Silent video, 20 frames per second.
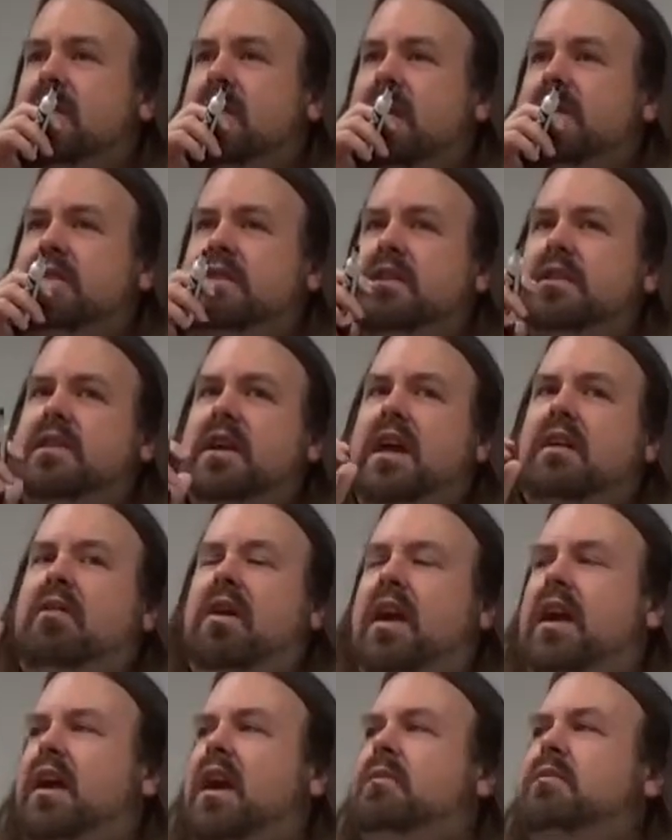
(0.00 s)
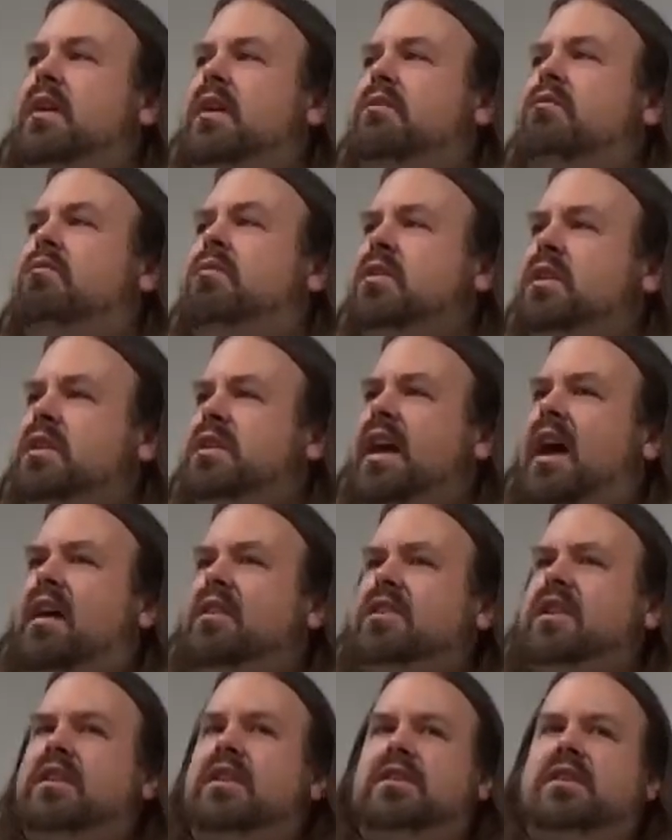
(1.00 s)
It's the same, right? It comes, it,
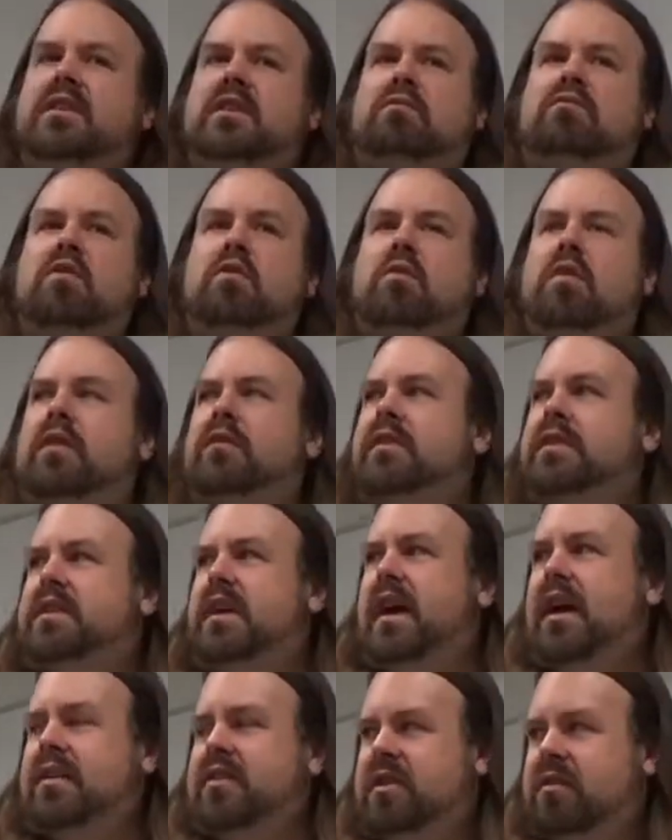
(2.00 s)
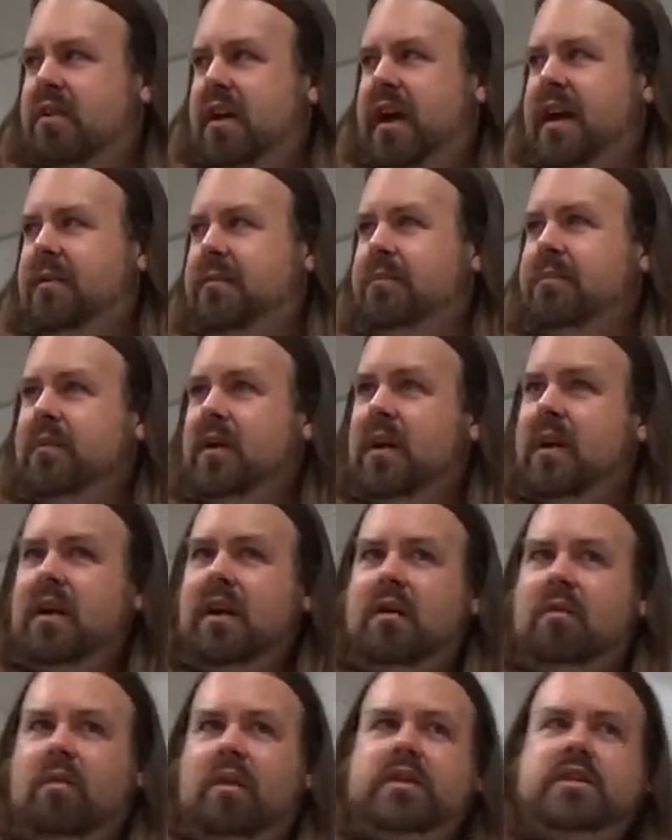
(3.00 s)
nostalgia. This is the root word of nostalgia, right?
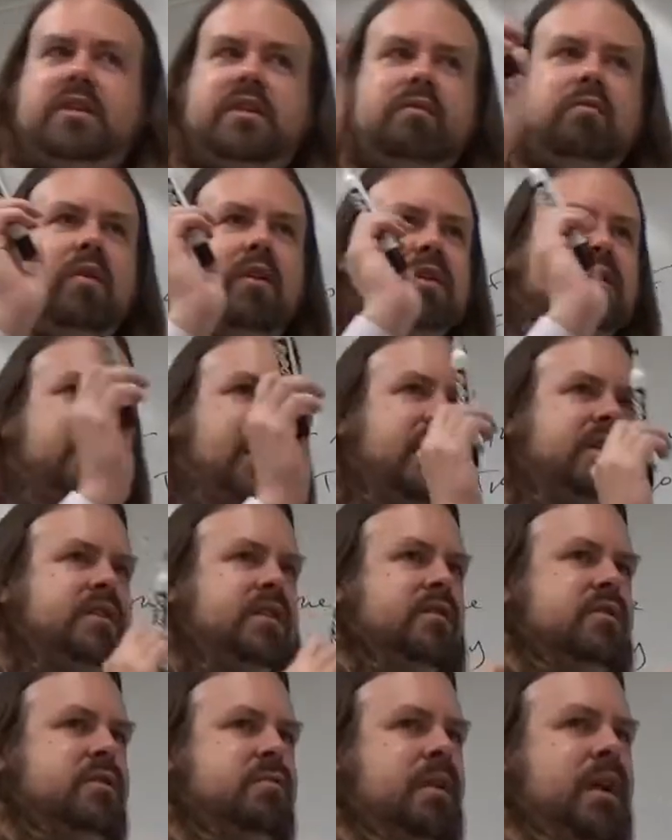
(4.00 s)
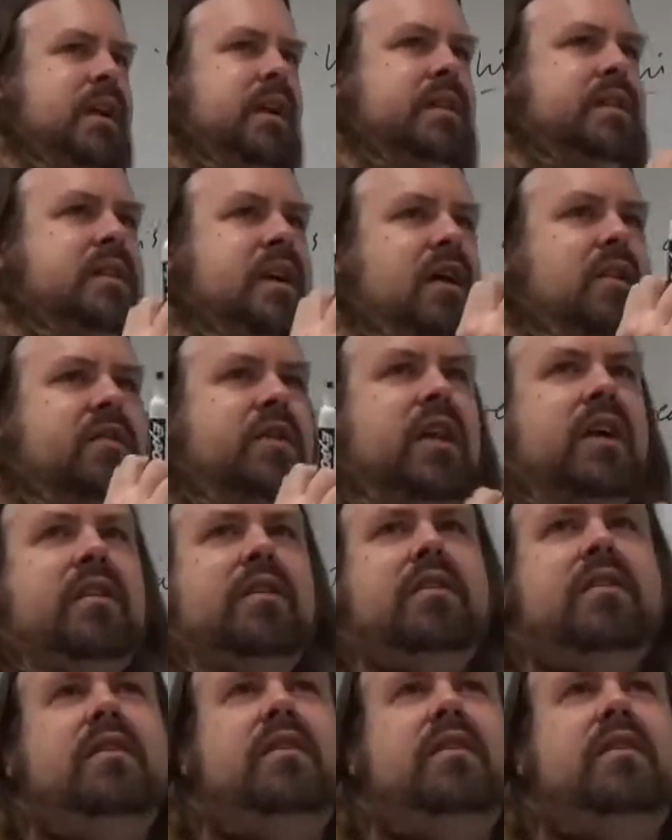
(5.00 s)
What does what does nostos mean itself, though?